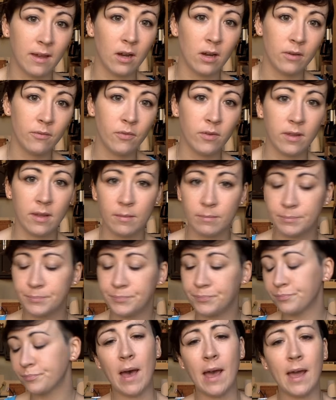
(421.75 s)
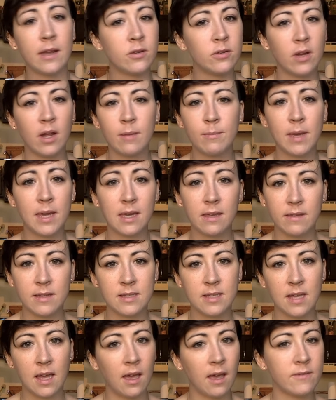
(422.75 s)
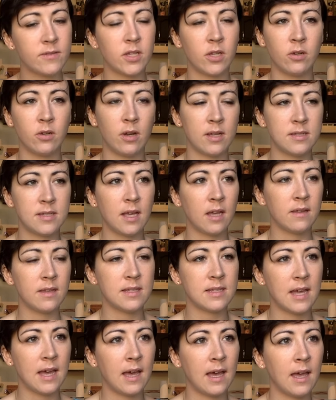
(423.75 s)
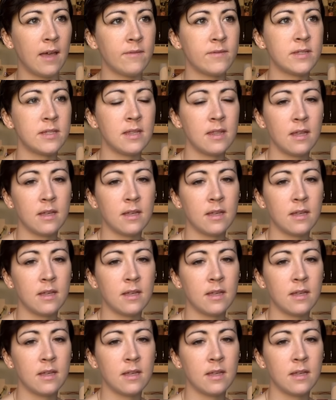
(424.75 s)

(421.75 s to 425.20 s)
there for them. I do not make these hives, I do not sell these hives.